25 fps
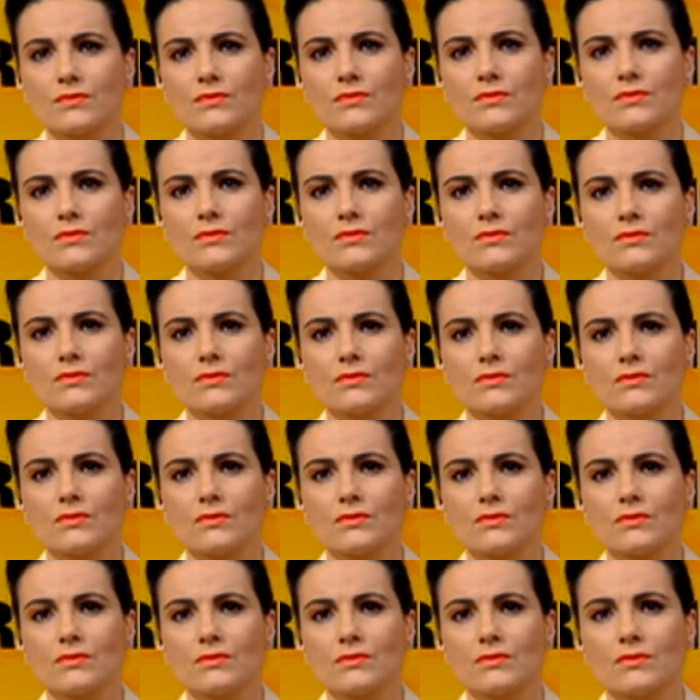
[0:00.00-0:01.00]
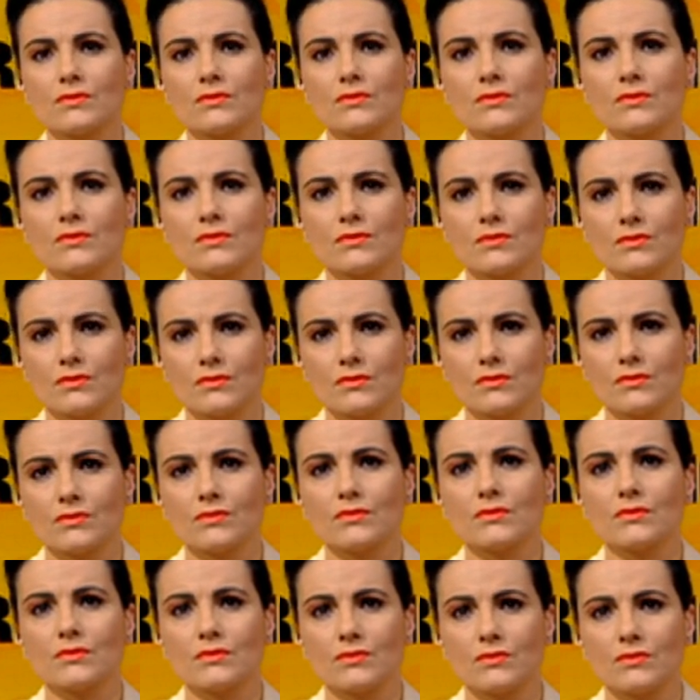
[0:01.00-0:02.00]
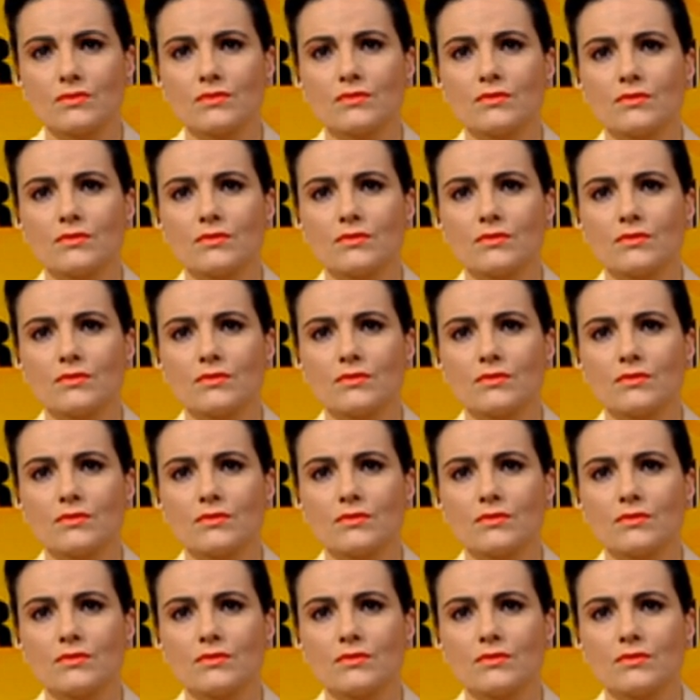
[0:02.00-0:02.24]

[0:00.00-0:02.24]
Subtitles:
(not speaking)